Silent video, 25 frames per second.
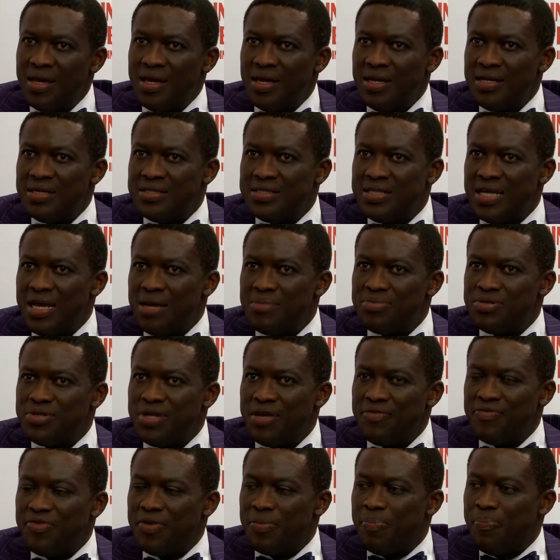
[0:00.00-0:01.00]
In terms
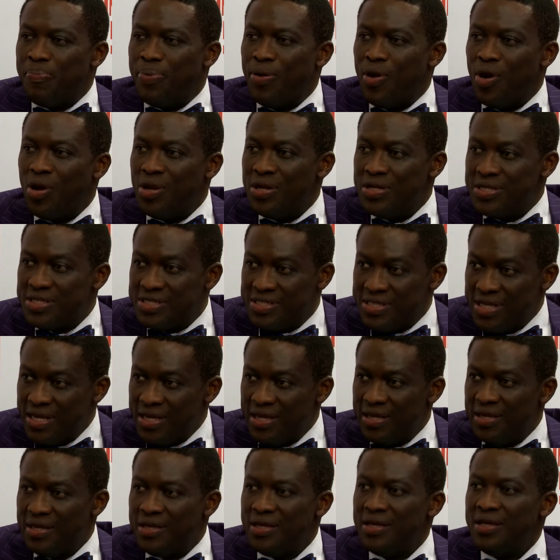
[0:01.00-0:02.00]
of the policy,
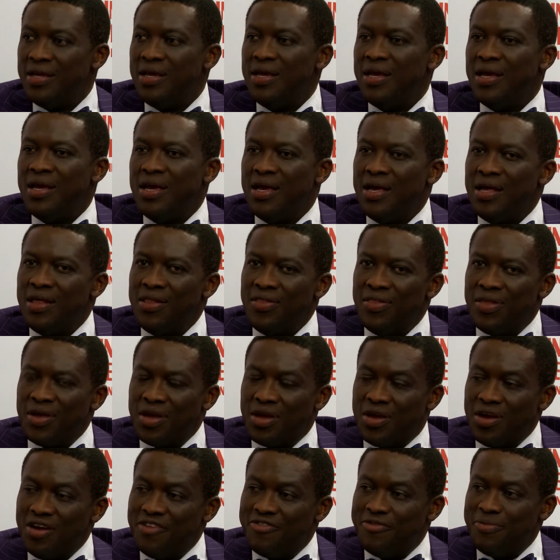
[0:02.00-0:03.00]
the
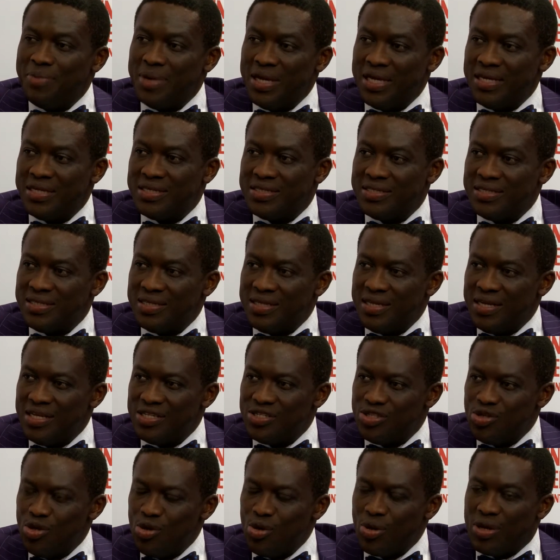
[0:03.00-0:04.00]
government
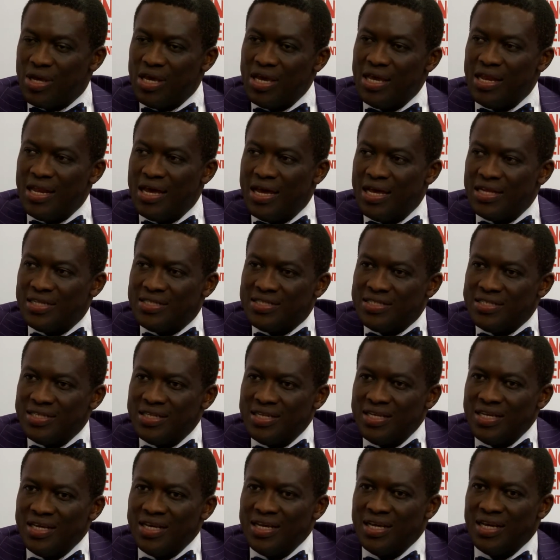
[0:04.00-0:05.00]
is looking at
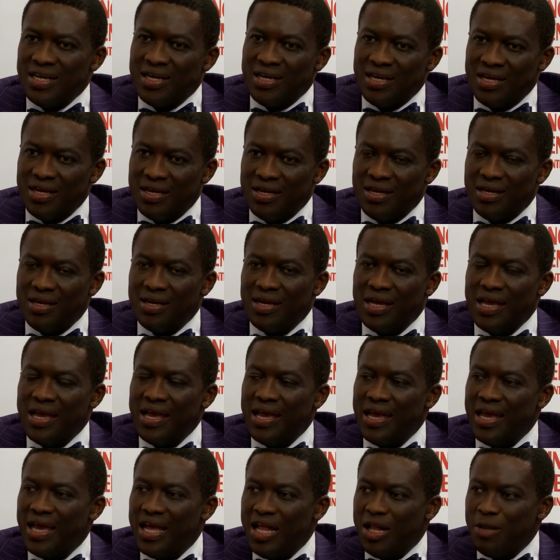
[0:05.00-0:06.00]
uh,
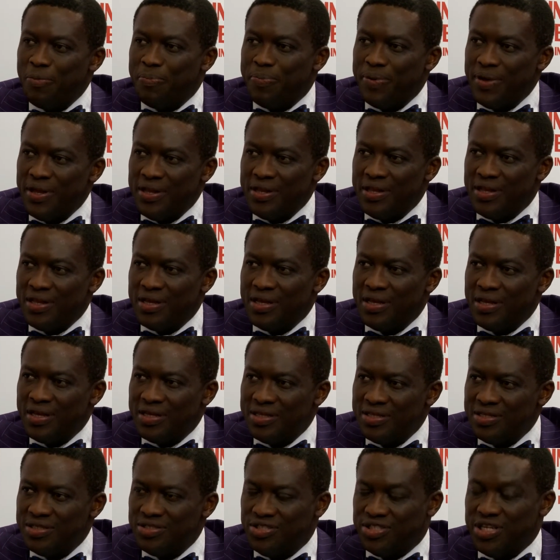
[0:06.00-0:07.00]
helping the
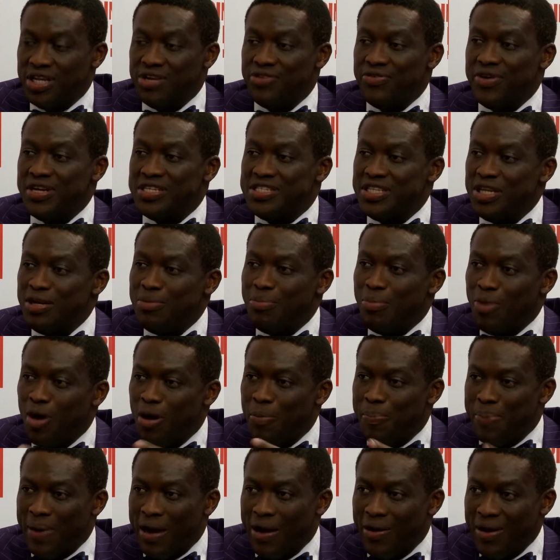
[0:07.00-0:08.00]
generating
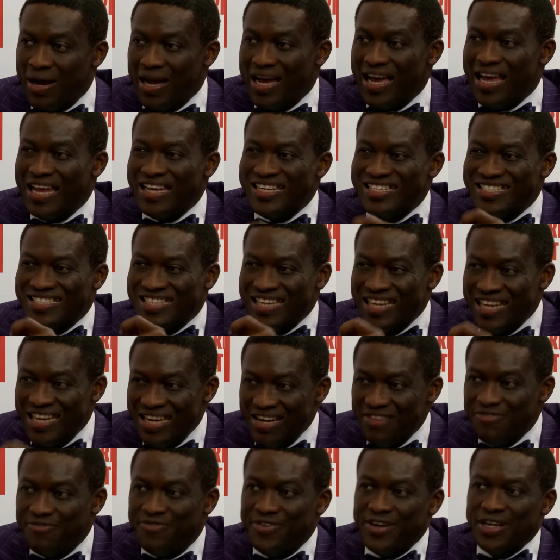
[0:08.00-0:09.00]
more power and
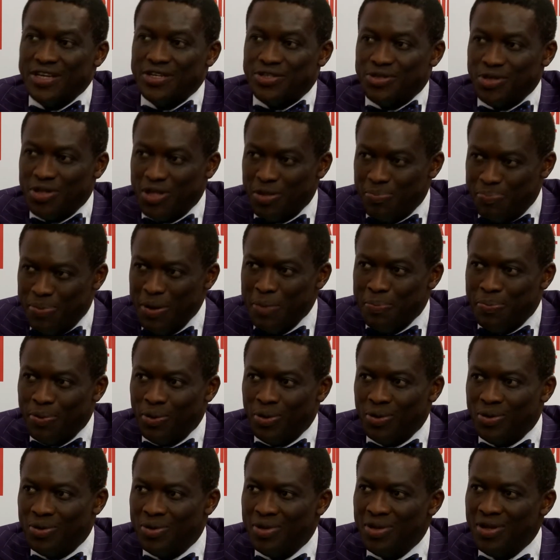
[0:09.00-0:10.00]
delivering to the
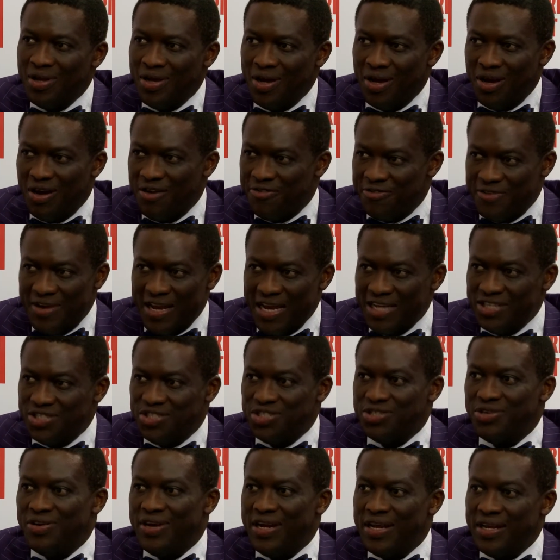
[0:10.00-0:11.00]
people of
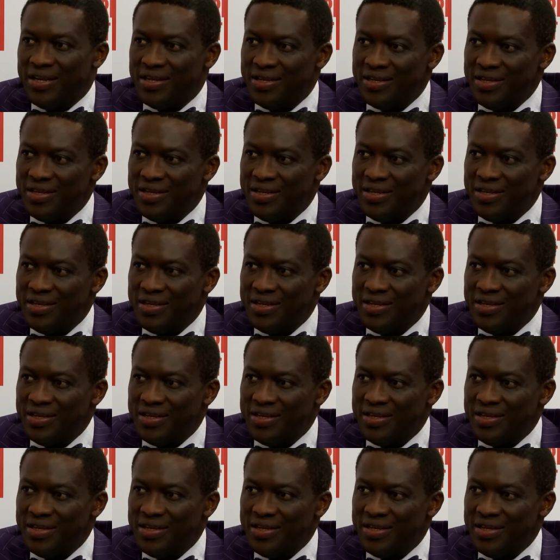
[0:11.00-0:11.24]
Nigeria.